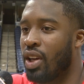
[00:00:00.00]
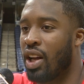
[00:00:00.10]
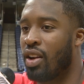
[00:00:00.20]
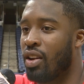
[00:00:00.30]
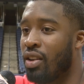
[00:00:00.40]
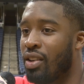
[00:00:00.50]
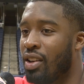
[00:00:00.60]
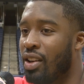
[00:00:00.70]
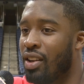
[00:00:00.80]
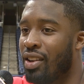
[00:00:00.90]

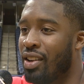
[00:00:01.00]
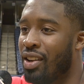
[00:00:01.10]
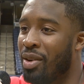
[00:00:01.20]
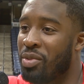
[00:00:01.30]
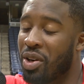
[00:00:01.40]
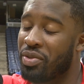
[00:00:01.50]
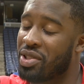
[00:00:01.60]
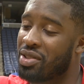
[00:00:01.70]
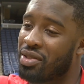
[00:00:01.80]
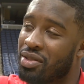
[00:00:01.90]
I'm
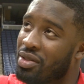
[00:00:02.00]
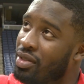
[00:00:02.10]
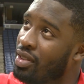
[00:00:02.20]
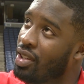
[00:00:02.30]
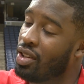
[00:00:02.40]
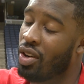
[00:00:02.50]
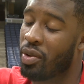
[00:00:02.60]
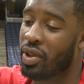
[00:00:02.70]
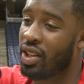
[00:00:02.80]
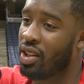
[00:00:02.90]
nervous. You know,
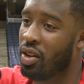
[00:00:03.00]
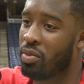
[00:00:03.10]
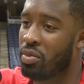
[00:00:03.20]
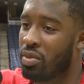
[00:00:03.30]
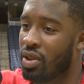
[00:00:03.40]
I really am.